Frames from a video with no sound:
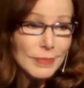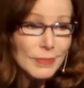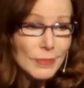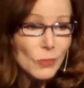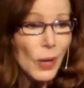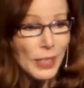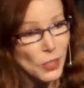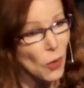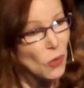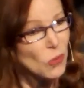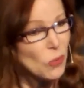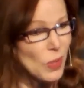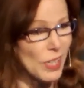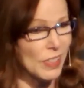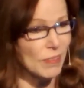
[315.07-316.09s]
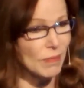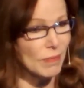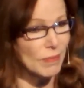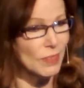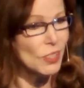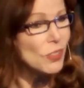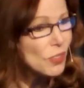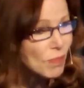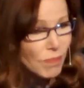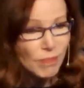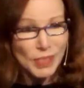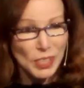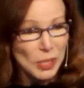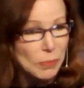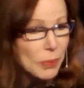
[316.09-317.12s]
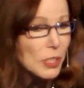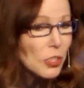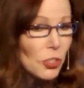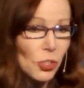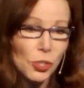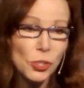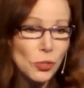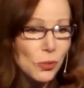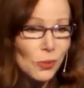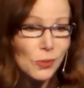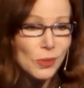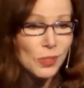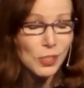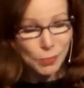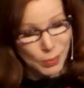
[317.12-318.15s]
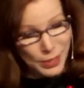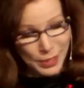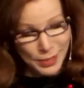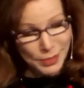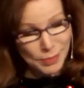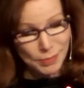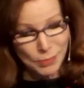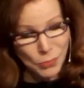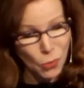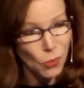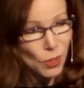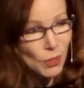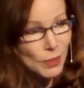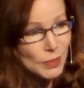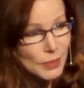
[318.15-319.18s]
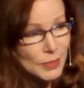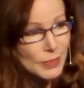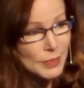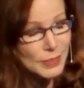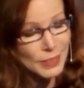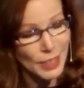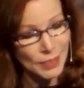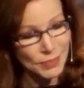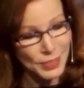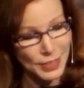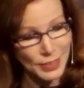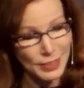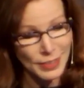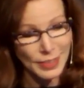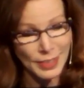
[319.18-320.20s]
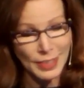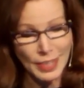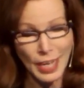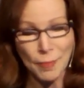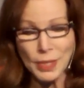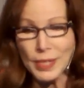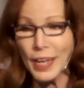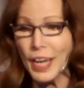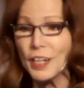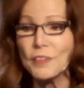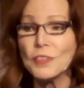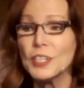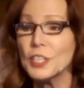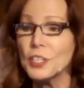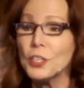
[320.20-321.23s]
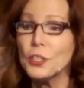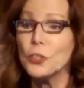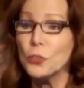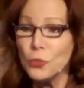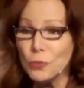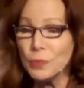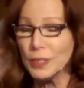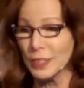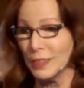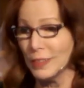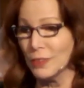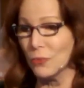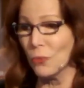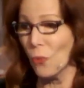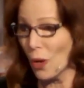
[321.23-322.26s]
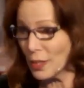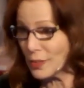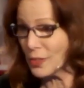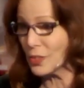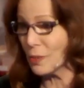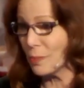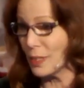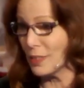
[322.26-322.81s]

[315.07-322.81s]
Why don't we just simply choose to be more loving? I mean, every human wants to be